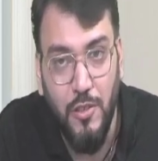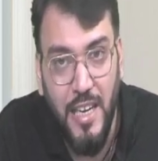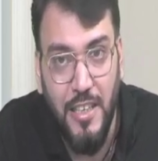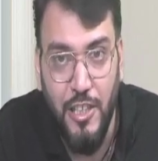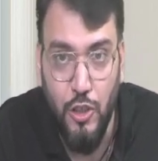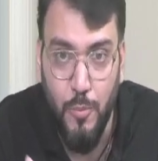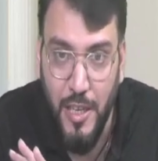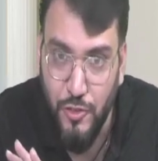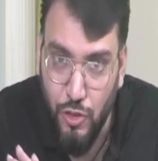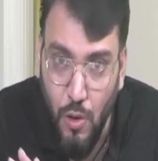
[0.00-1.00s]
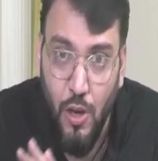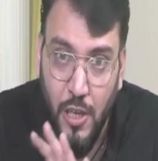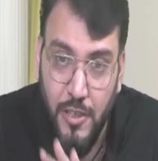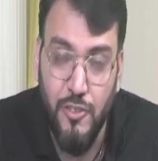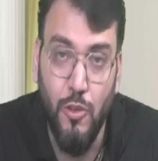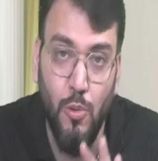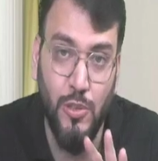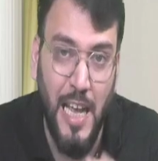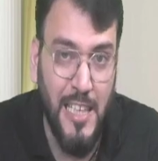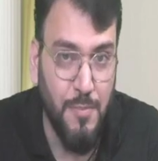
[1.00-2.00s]
that need to be also disclosed
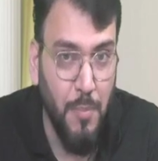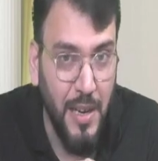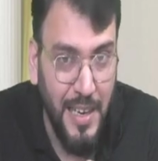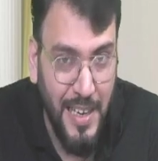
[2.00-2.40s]
as per